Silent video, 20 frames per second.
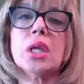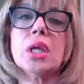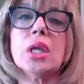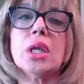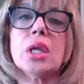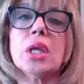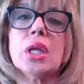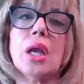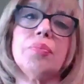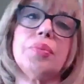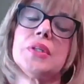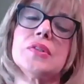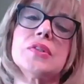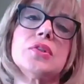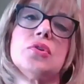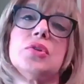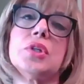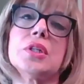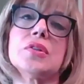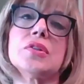helping
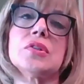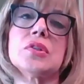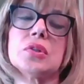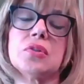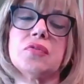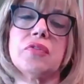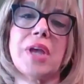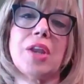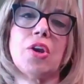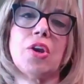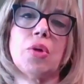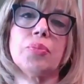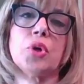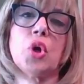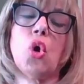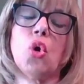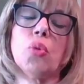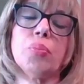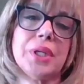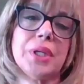students to develop
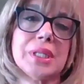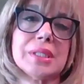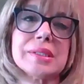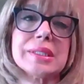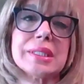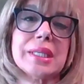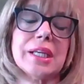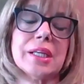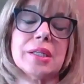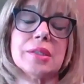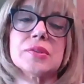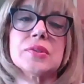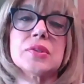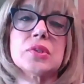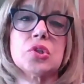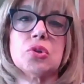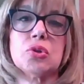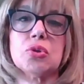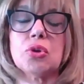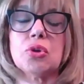coping skills
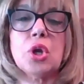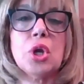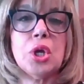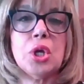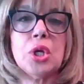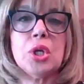to,